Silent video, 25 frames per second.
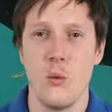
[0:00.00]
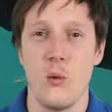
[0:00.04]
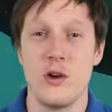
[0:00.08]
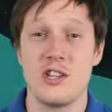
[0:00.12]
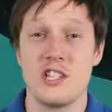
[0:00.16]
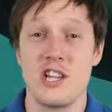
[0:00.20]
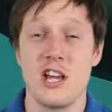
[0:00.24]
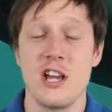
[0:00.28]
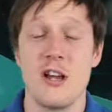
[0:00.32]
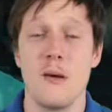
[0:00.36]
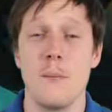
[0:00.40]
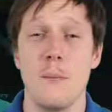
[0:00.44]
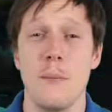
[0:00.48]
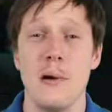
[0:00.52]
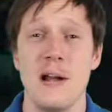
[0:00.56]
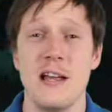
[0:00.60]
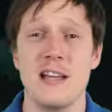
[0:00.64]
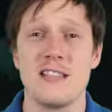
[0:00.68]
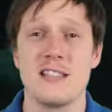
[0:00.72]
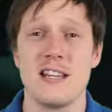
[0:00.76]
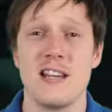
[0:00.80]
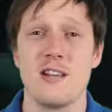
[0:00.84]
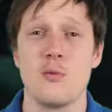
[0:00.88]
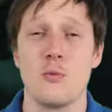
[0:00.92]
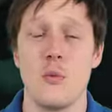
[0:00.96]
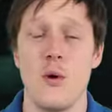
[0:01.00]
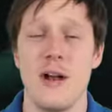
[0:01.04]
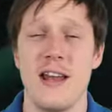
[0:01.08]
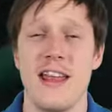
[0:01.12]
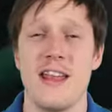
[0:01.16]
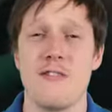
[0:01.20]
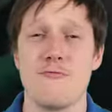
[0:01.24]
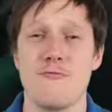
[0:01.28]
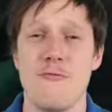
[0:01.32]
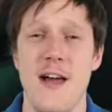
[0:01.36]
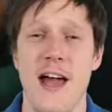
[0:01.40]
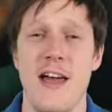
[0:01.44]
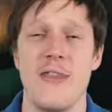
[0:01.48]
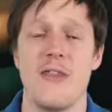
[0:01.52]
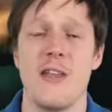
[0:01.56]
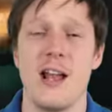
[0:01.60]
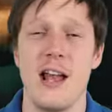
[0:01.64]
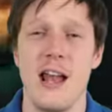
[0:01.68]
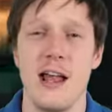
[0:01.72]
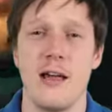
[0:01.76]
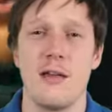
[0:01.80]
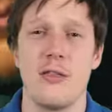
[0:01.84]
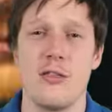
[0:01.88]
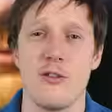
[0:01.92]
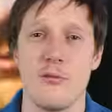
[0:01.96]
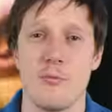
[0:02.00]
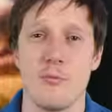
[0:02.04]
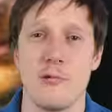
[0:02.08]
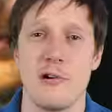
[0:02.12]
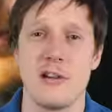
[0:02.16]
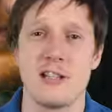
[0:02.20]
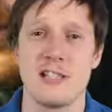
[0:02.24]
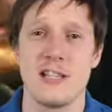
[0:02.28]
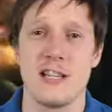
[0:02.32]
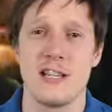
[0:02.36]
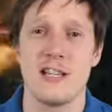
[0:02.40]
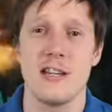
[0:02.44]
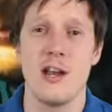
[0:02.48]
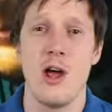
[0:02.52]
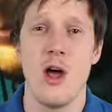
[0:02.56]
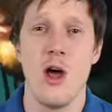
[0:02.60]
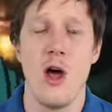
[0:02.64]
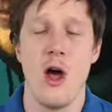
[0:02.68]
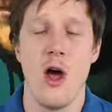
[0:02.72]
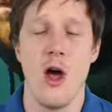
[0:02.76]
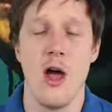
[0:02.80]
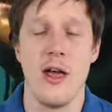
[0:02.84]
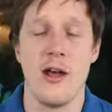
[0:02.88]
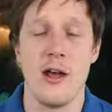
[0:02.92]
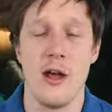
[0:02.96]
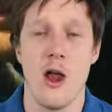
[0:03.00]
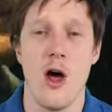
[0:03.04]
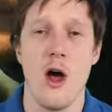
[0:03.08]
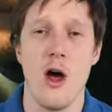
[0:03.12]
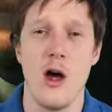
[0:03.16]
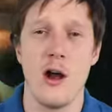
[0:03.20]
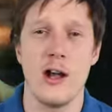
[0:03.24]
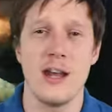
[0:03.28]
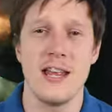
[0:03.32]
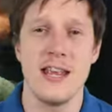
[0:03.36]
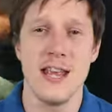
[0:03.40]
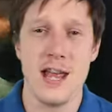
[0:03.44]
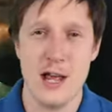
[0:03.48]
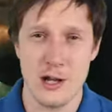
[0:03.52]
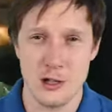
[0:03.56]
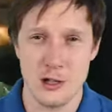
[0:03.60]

which he completed when he ran the length of Britain in early